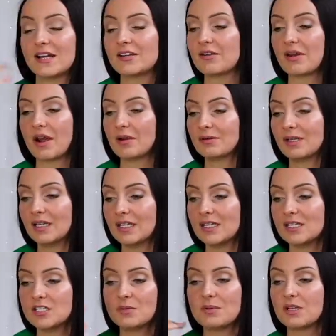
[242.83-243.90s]
I don't know,
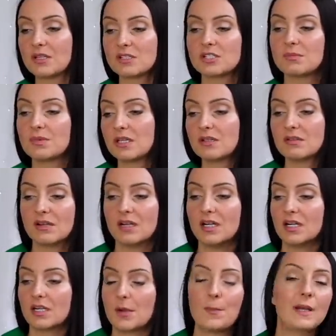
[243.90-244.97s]
something, something
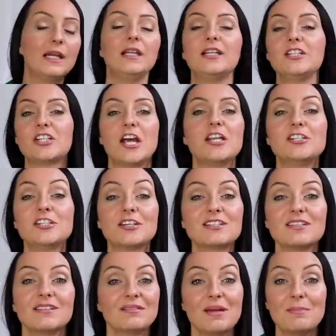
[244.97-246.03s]
completely
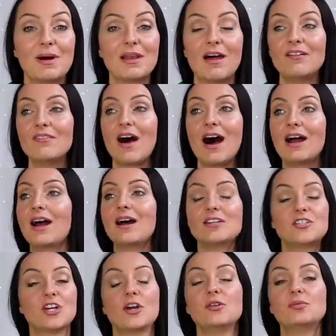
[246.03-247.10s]
changes in my life. I, I
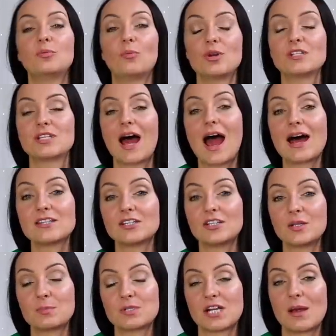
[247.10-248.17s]
don't want to add
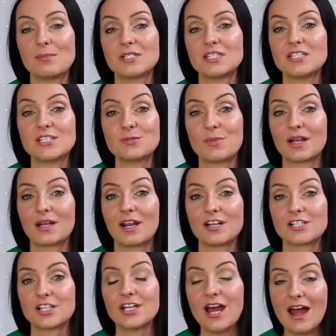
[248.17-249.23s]
another Pochette Metis to my
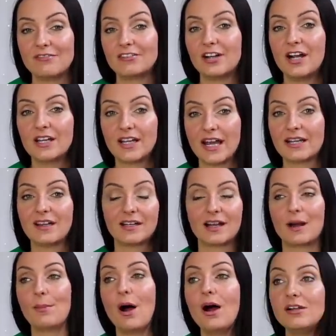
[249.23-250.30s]
collection ever again. Like,
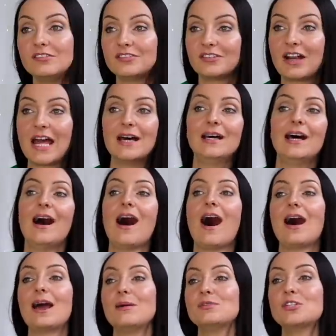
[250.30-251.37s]
I'm over it.
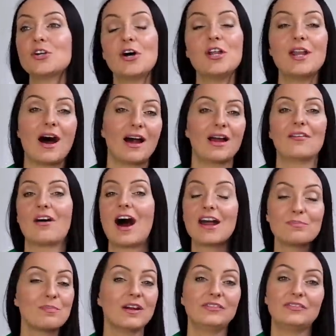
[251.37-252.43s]
I am done. I have
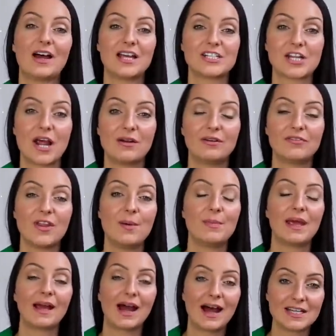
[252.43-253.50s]
had my fair share of them.
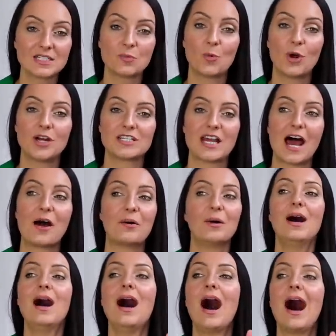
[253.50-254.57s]
It hasn't worked
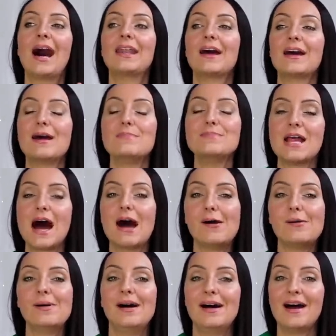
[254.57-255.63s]
out. And I am
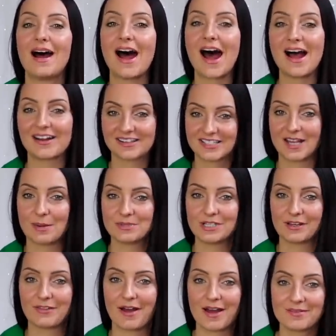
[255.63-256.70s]
now
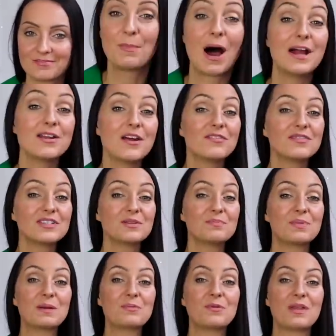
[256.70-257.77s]
accepting that. But I know for
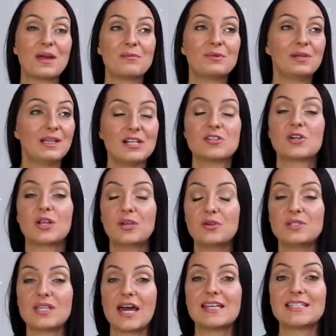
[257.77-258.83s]
some people, they will literally
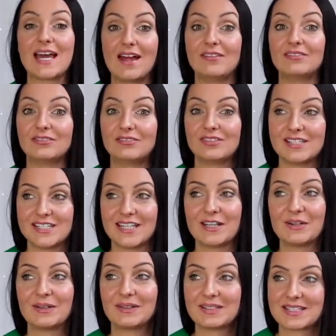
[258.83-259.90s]
use theirs every
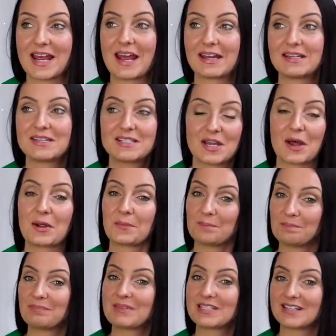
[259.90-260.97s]
single day. So,
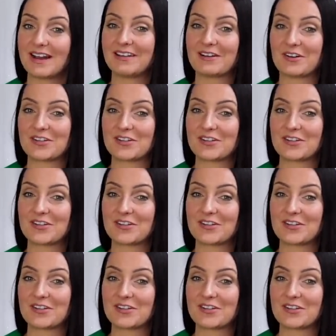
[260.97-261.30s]
slightly